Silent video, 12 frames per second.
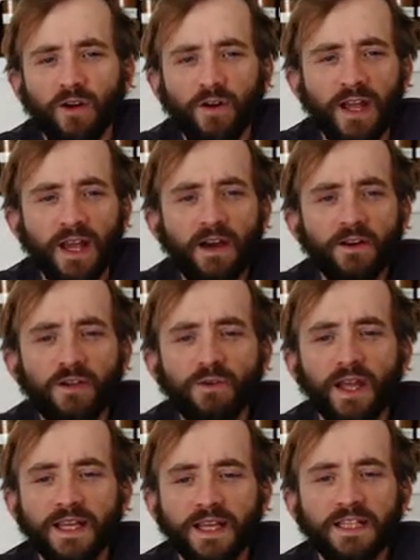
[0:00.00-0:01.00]
okay, how do
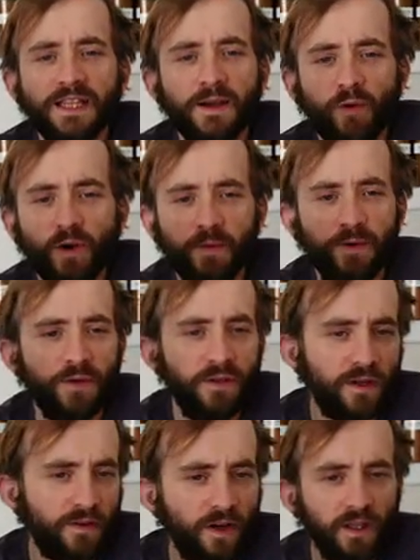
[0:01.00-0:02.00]
you like get to that point where
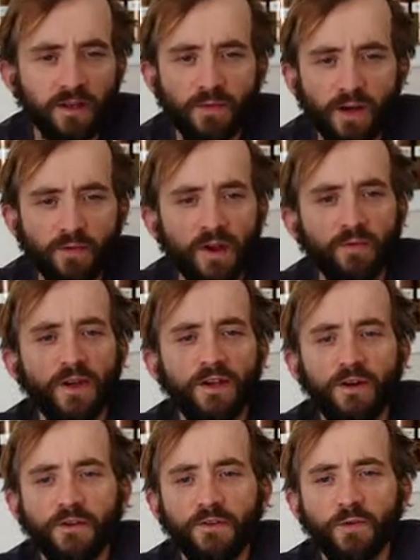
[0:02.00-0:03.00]
you have unlimited runway,
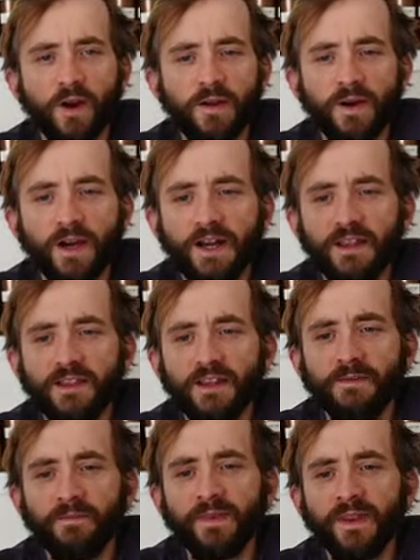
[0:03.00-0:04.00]
you don't have to worry about
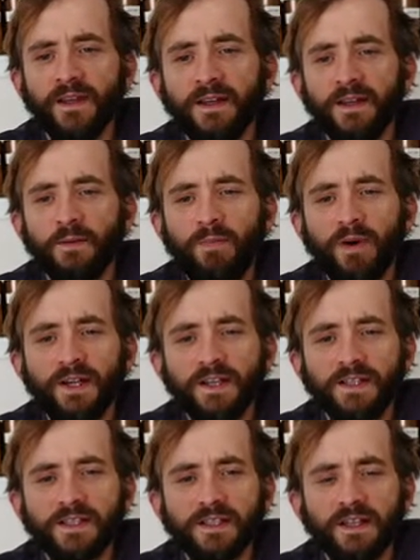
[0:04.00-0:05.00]
anything.
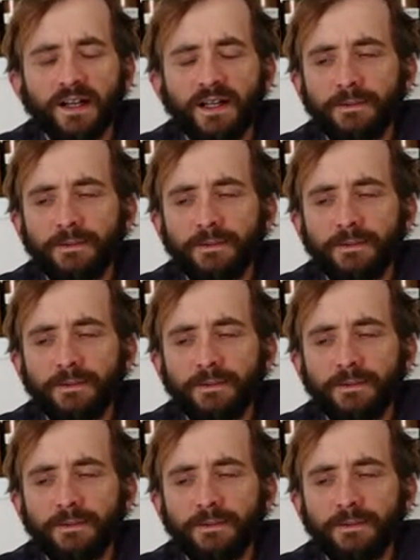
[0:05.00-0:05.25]
But